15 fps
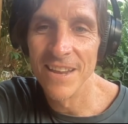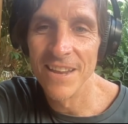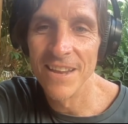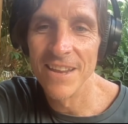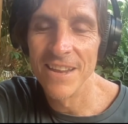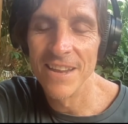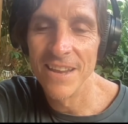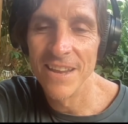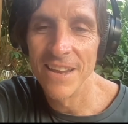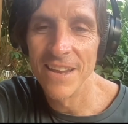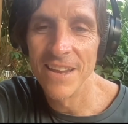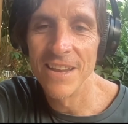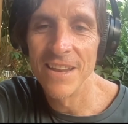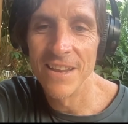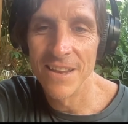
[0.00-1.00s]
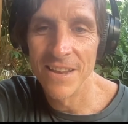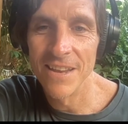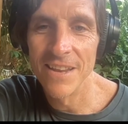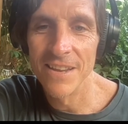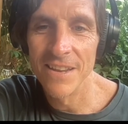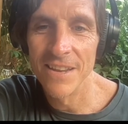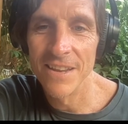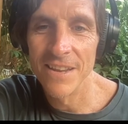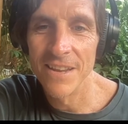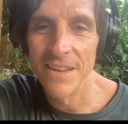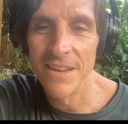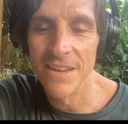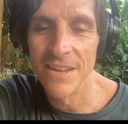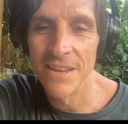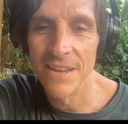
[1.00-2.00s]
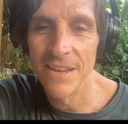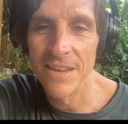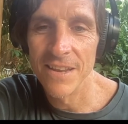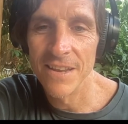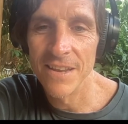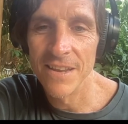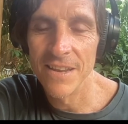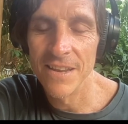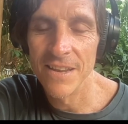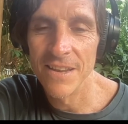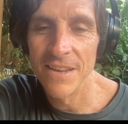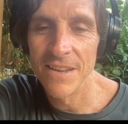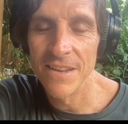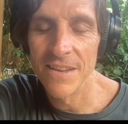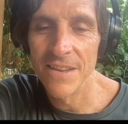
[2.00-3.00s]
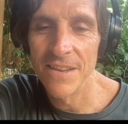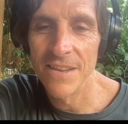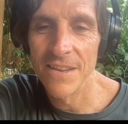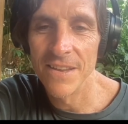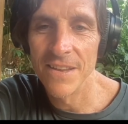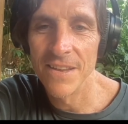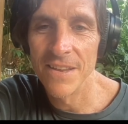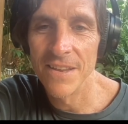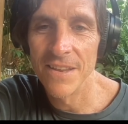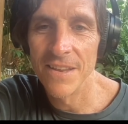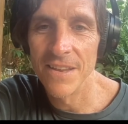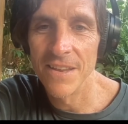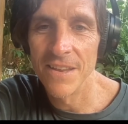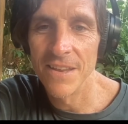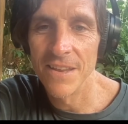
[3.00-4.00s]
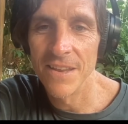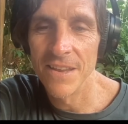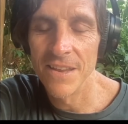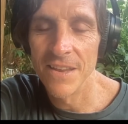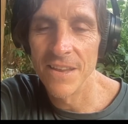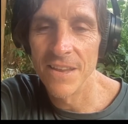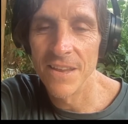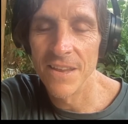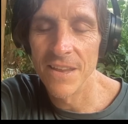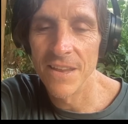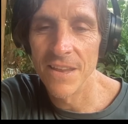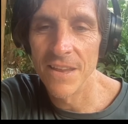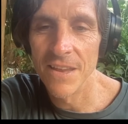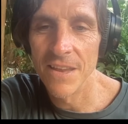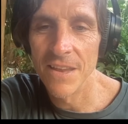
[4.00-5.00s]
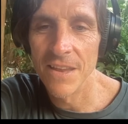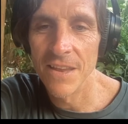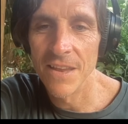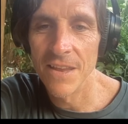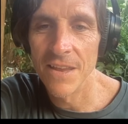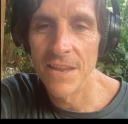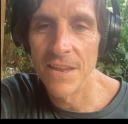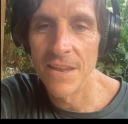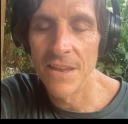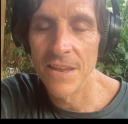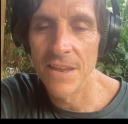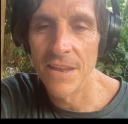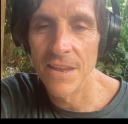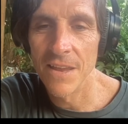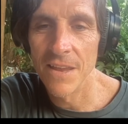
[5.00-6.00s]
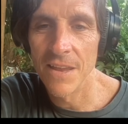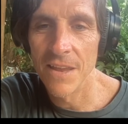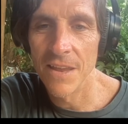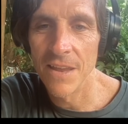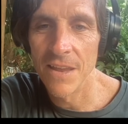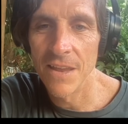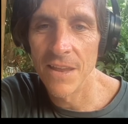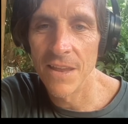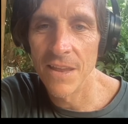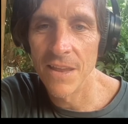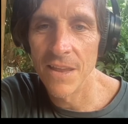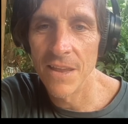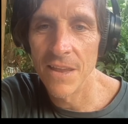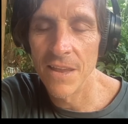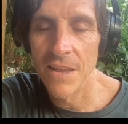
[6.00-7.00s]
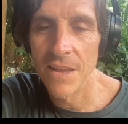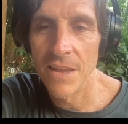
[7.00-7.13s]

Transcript: [no speech]